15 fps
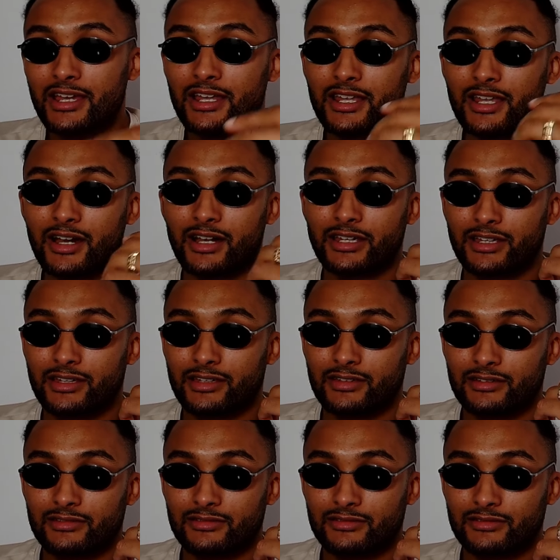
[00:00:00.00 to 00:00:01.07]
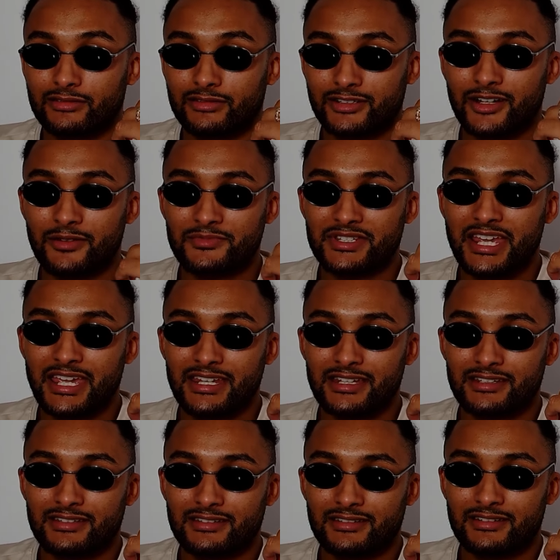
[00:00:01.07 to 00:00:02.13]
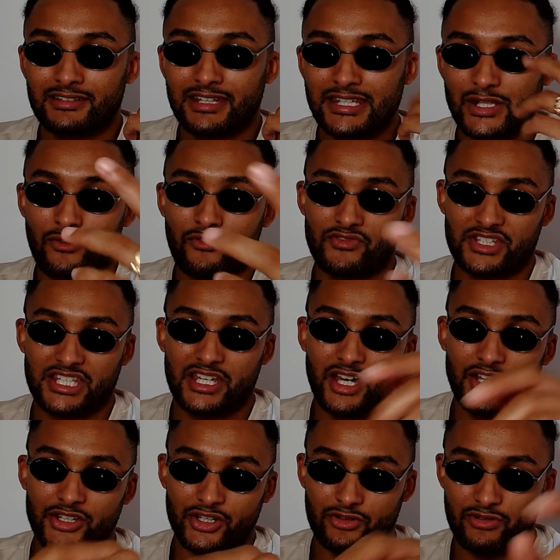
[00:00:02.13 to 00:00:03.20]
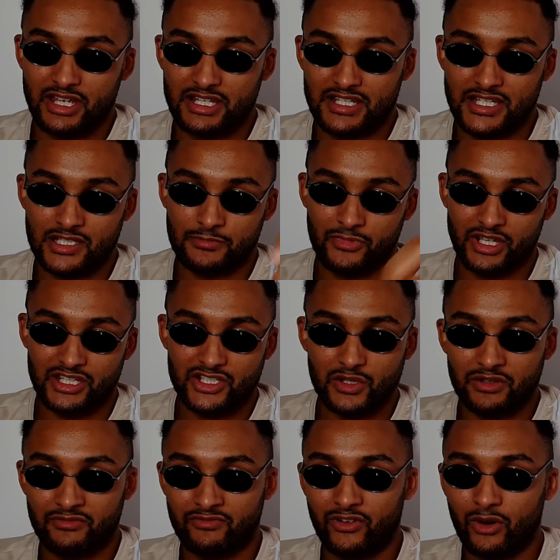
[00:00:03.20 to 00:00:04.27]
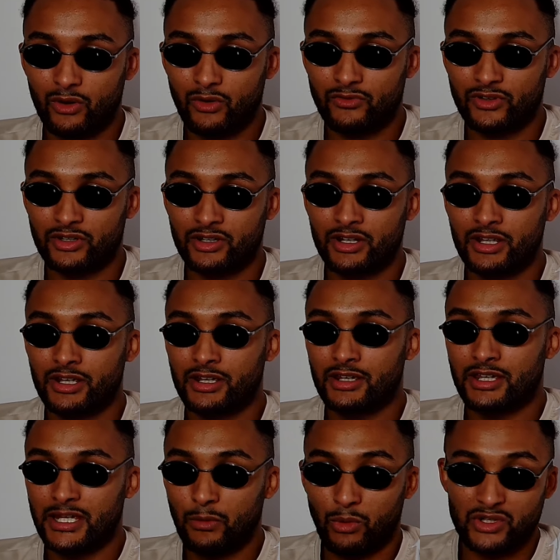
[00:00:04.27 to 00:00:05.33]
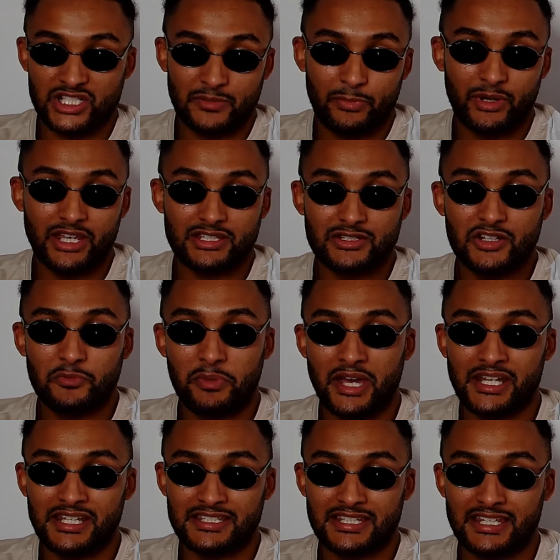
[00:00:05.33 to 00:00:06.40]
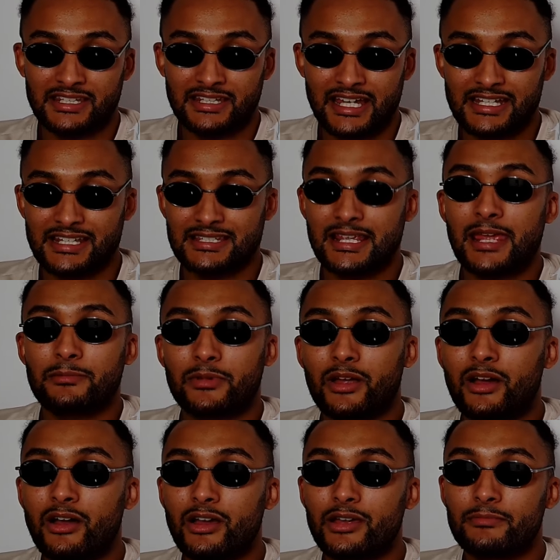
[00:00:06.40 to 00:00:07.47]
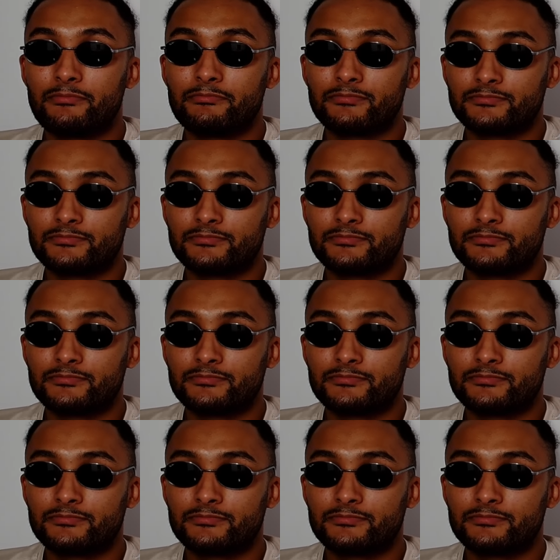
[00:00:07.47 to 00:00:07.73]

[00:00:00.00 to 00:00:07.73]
Like, you know what I'm saying? He's obviously heard the criticism that he's too involved. And he wants to put his two pennies in at the same time.